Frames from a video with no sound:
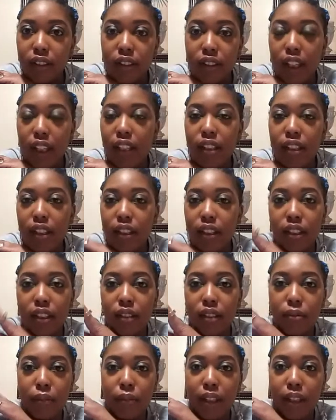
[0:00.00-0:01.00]
they just
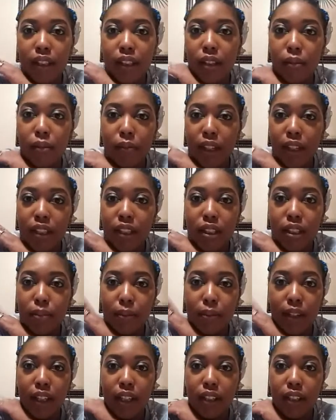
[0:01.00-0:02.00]
with them, they just
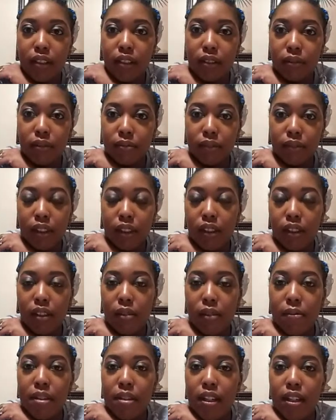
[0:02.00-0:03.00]
playing them. You know what
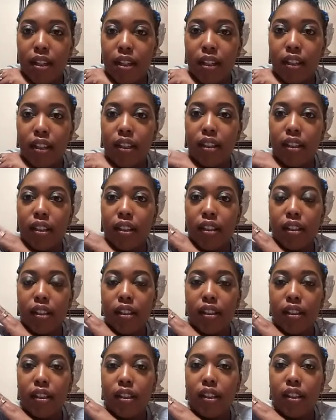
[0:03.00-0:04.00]
I'm saying?
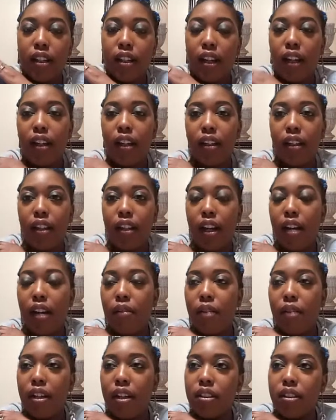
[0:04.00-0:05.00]
And I
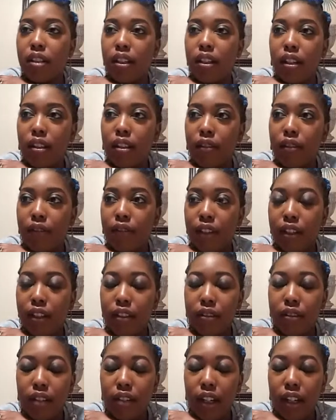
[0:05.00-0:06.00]
watched another
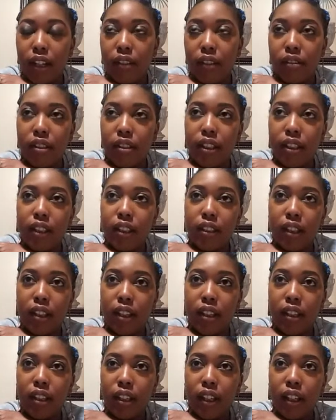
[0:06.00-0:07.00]
video like on
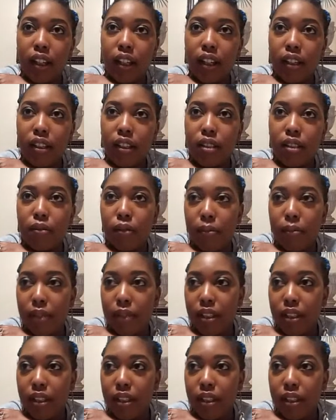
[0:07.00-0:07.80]
TikTok, and this woman